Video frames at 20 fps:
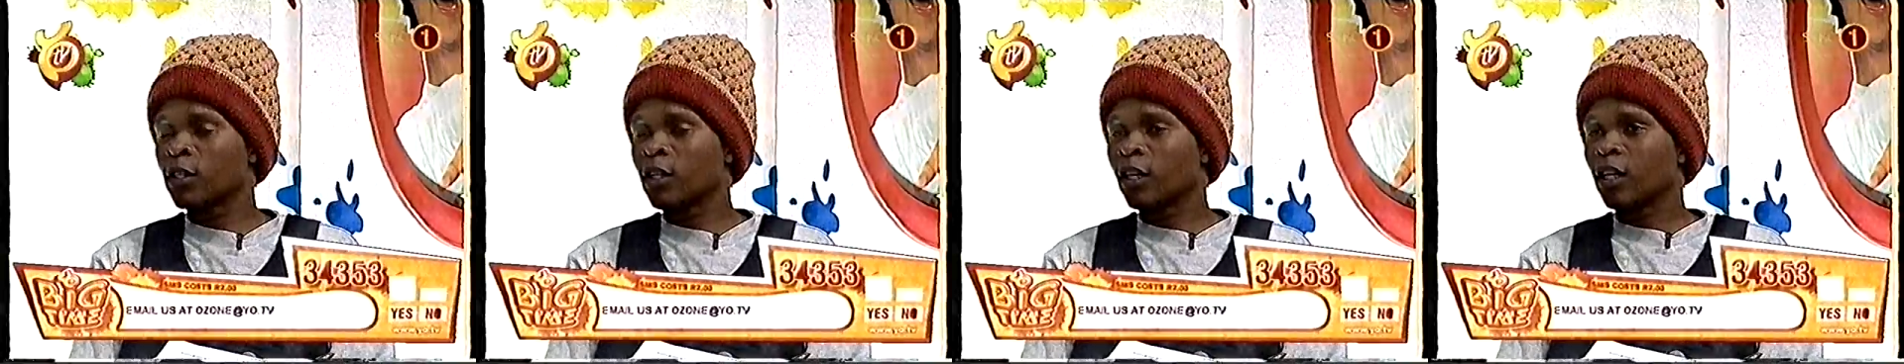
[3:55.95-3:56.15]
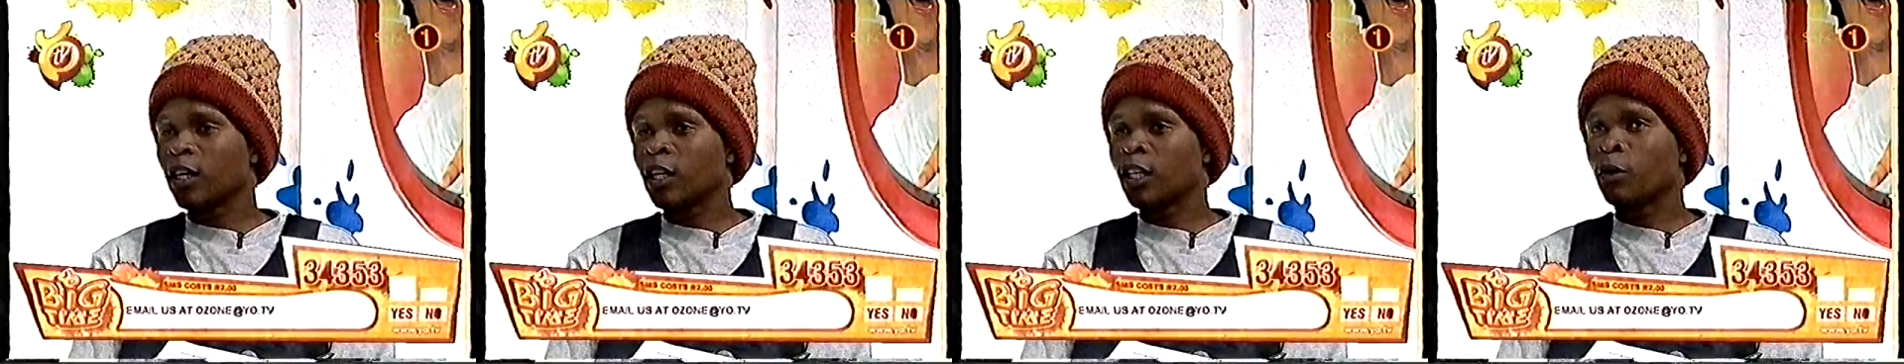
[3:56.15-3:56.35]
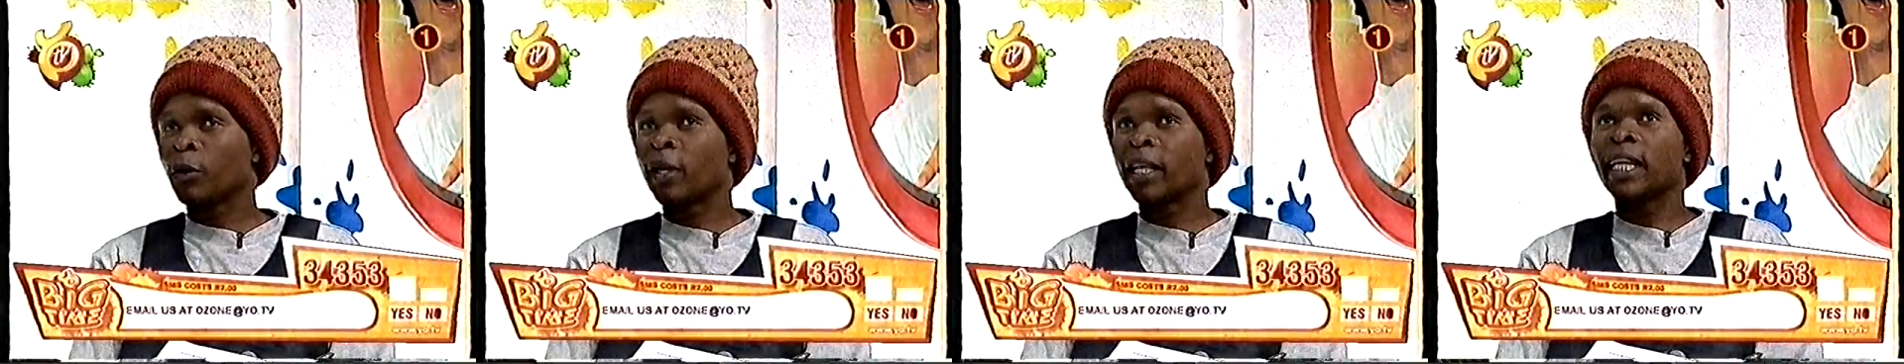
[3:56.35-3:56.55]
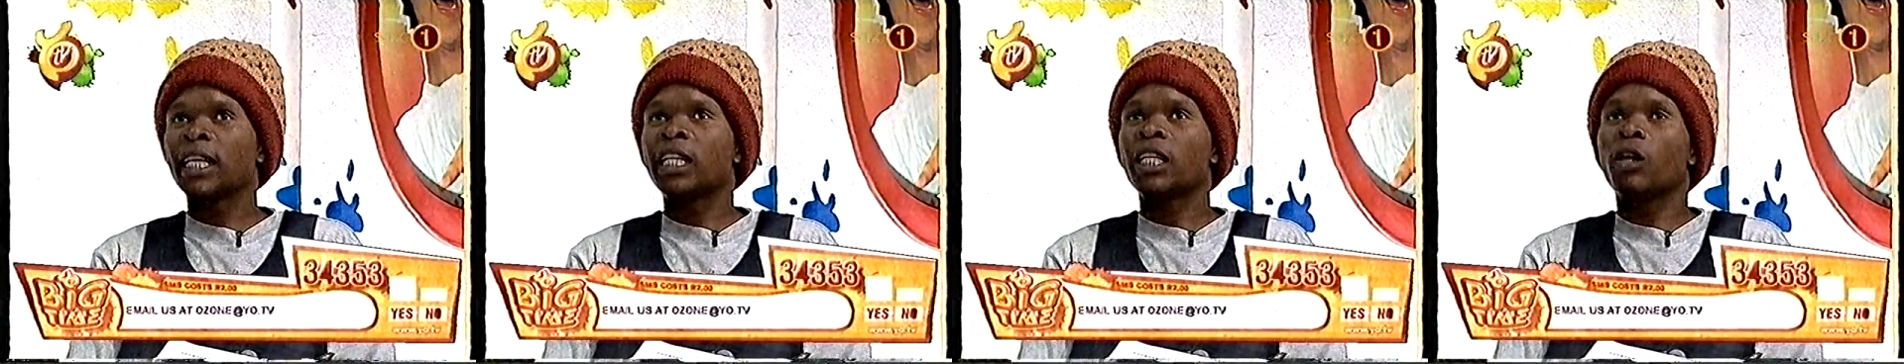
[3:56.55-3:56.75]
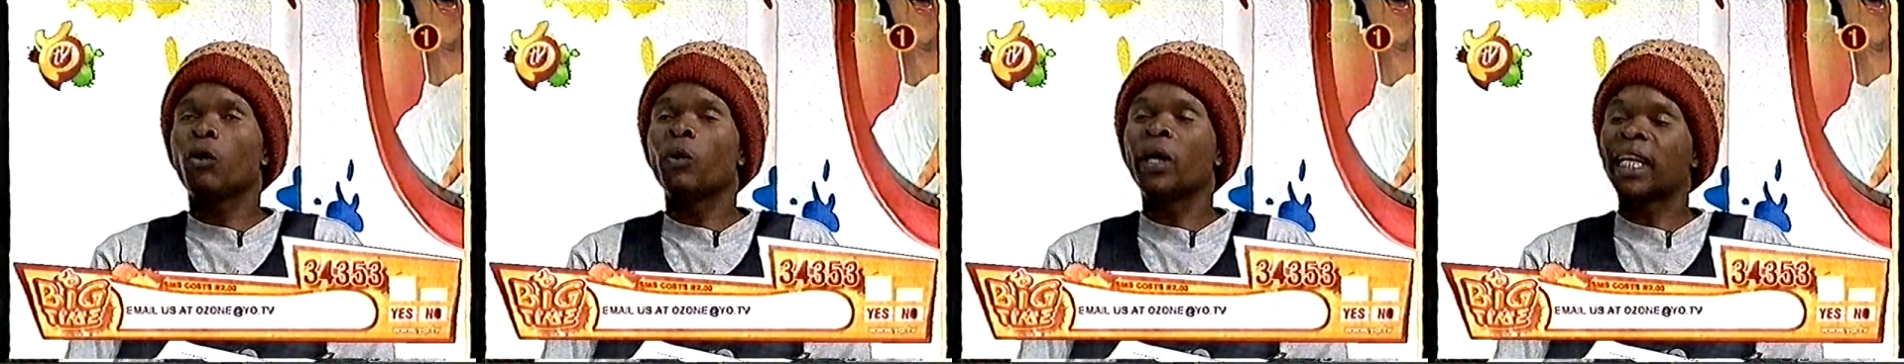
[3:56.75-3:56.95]
Yeah, you know, we read
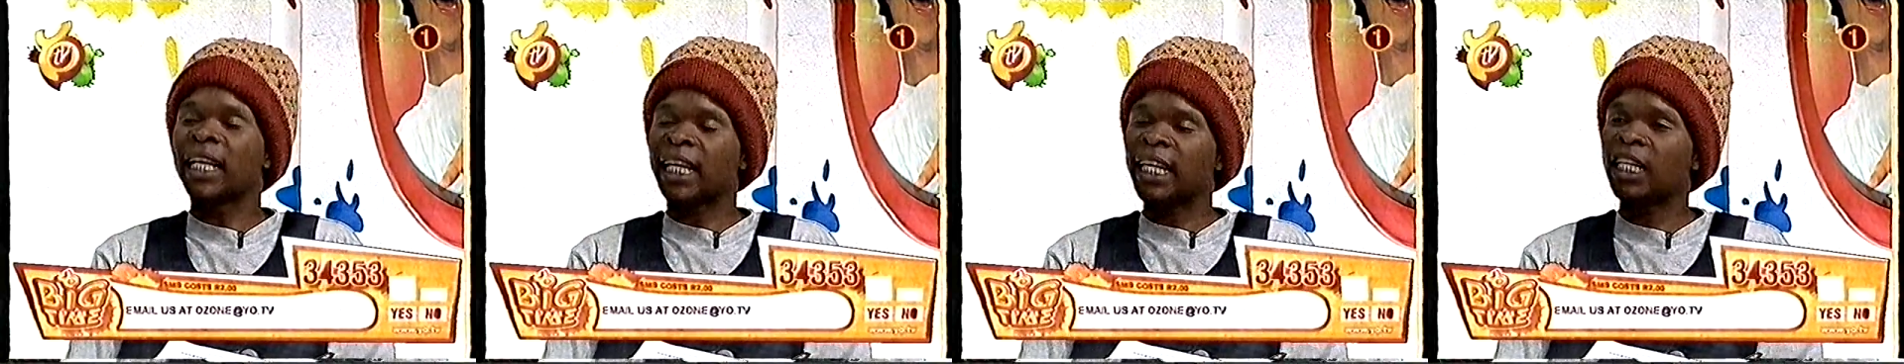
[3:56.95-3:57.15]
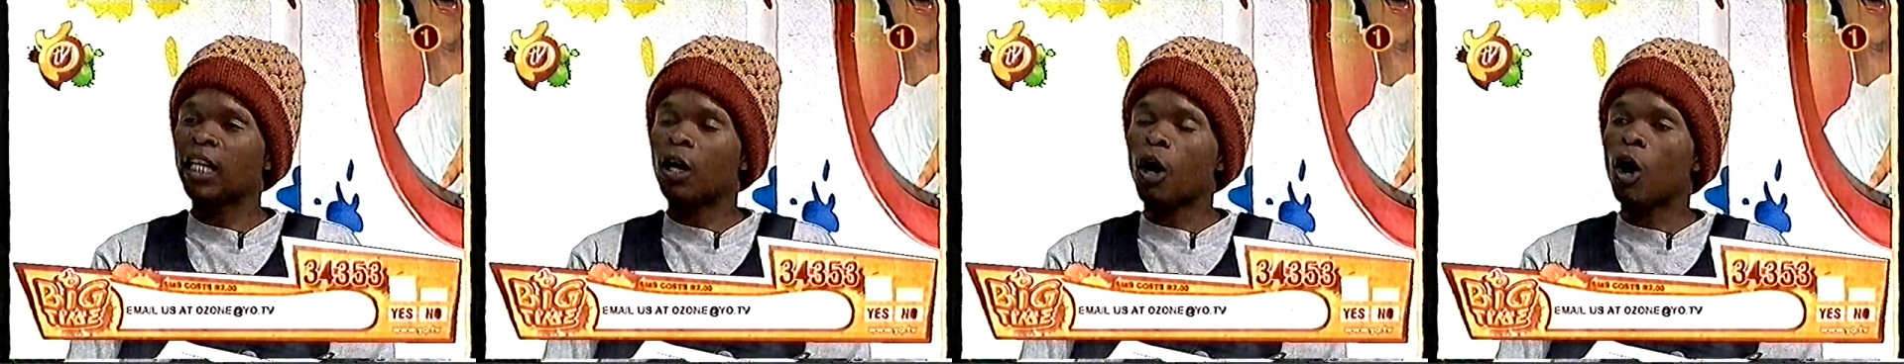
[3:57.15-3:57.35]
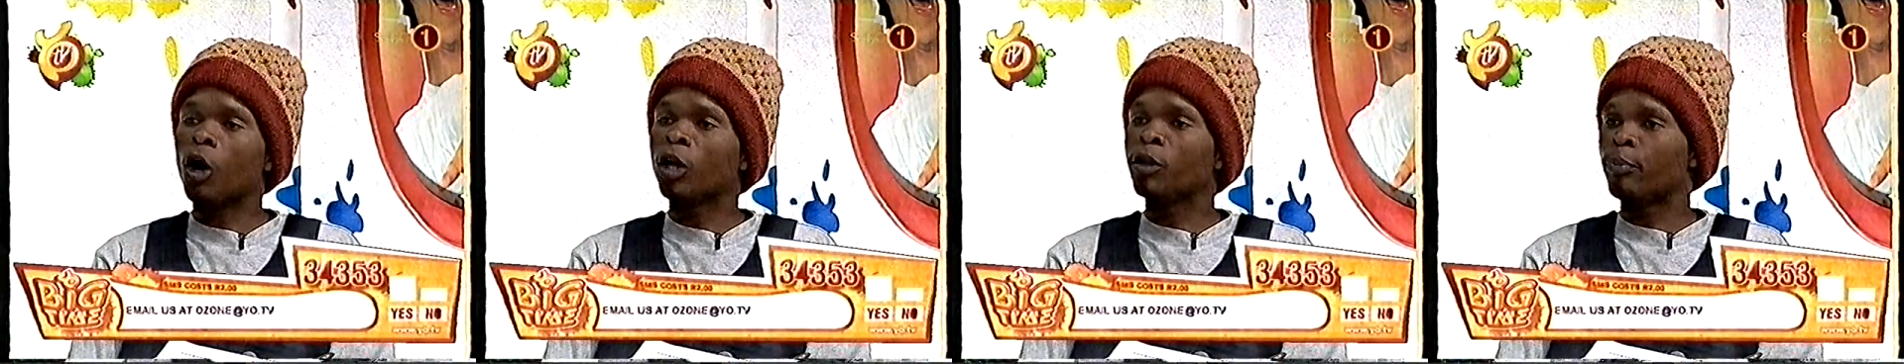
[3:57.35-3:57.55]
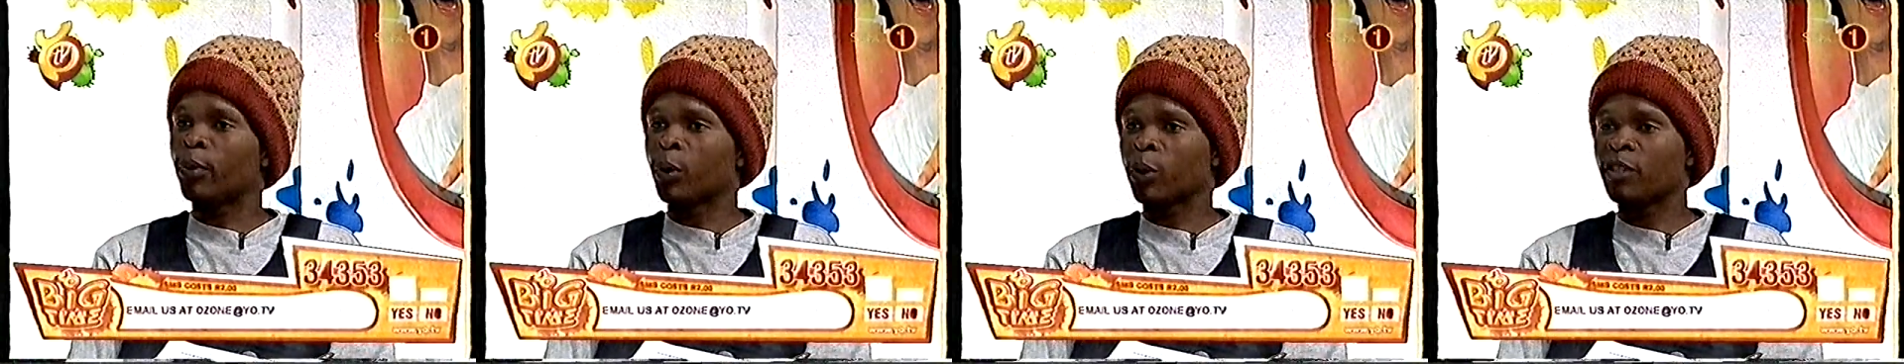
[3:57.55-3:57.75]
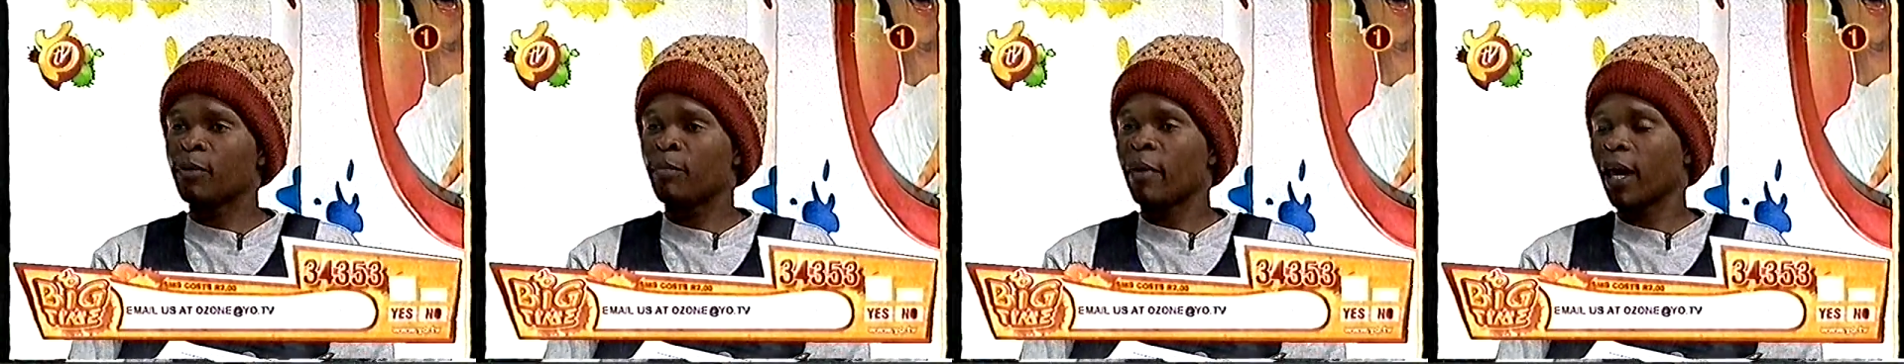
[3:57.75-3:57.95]
we read old
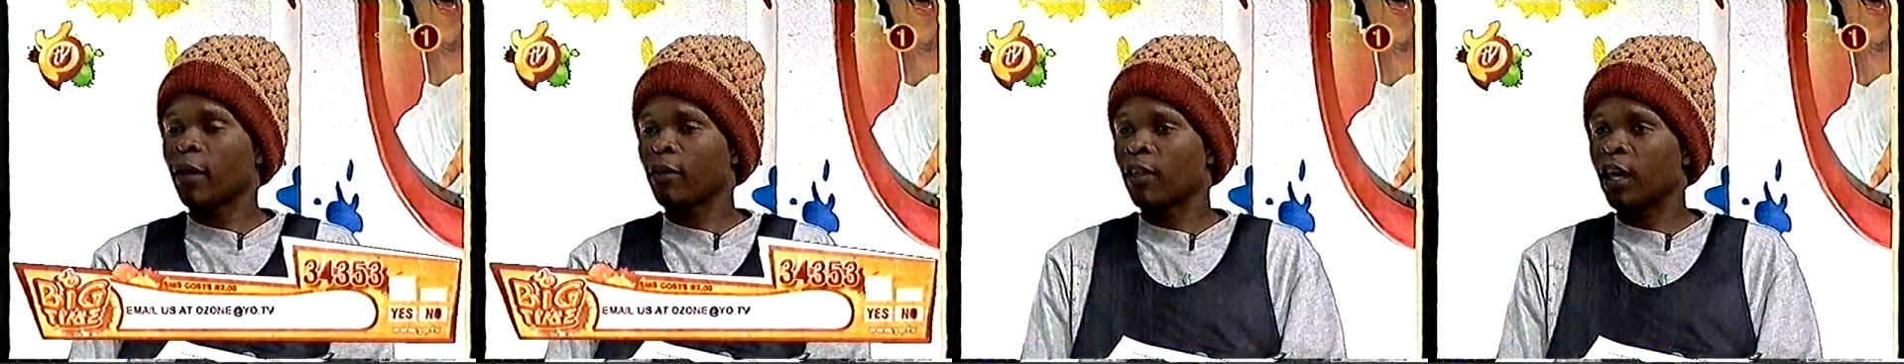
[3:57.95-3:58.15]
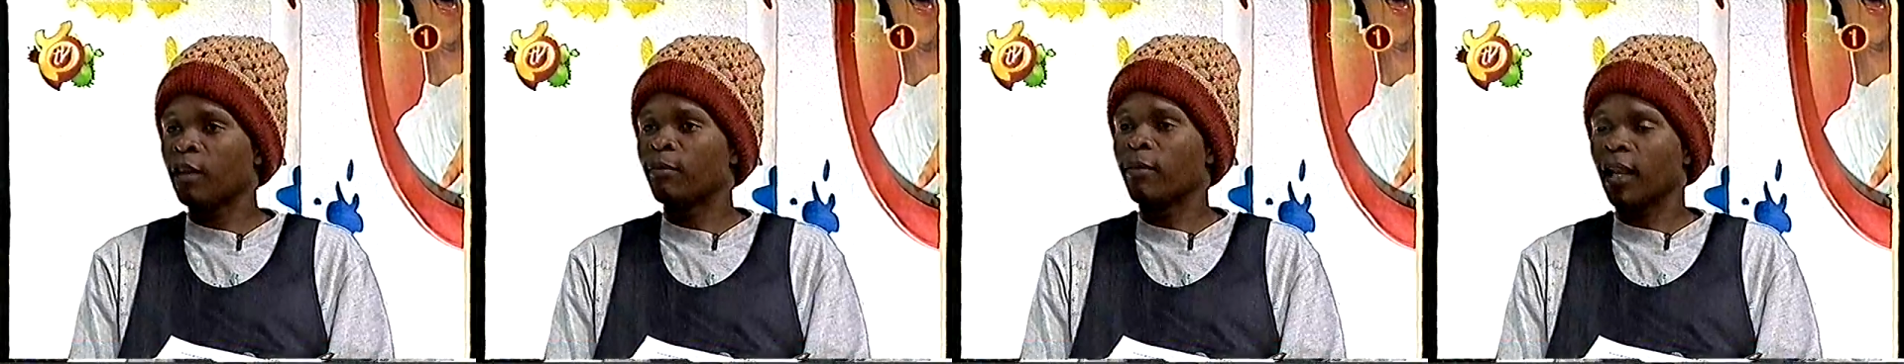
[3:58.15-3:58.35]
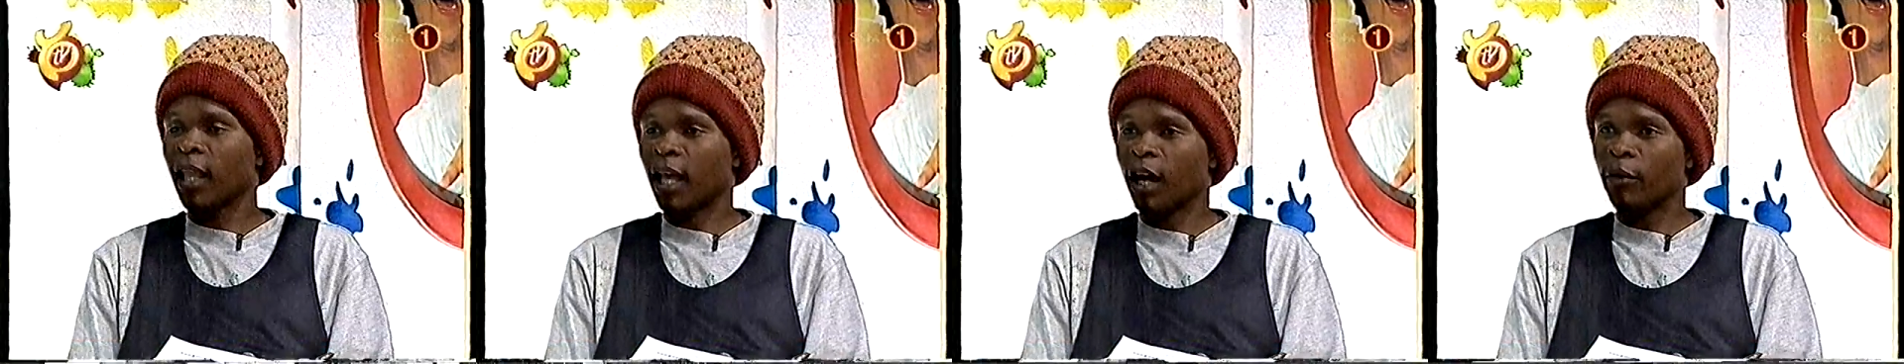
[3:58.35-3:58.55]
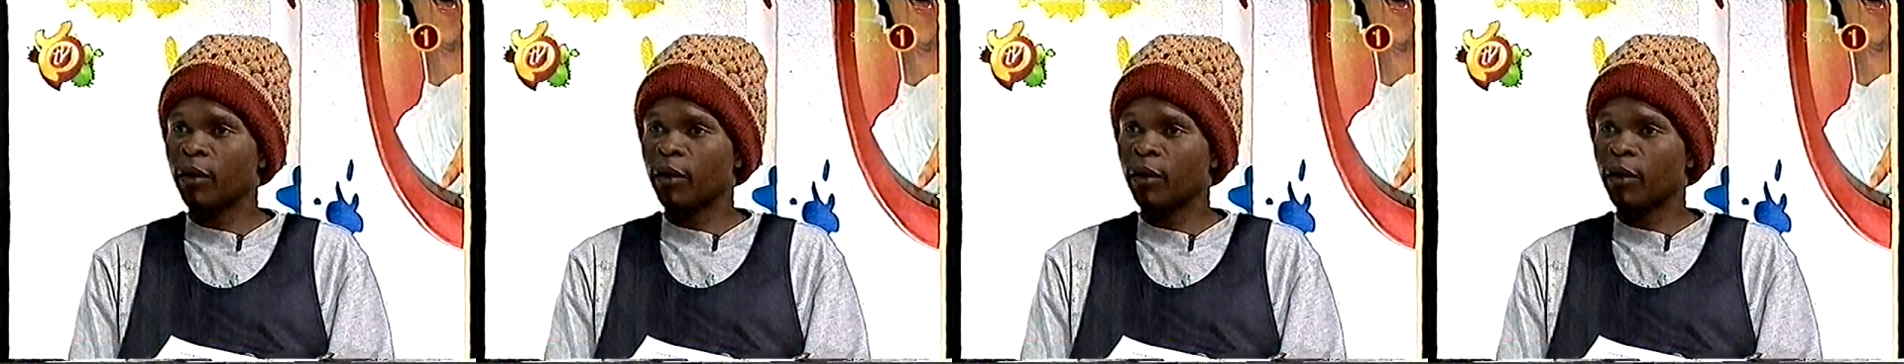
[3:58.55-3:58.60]
books back there in Malawi.